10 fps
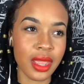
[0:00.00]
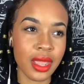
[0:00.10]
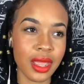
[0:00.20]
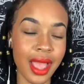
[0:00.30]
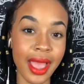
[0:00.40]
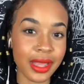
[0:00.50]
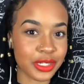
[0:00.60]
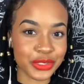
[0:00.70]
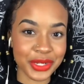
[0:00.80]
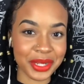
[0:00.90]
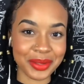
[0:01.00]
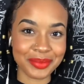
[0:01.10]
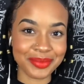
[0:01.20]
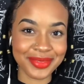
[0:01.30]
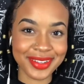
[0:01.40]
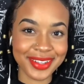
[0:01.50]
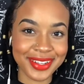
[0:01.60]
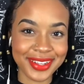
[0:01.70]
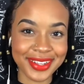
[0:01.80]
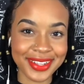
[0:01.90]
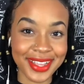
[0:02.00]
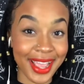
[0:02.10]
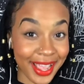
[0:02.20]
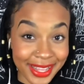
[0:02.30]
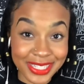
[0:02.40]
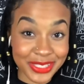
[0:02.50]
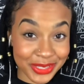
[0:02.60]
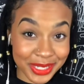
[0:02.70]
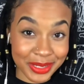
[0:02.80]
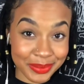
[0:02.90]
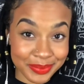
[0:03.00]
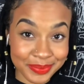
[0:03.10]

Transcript: I had a dream. I had a dream.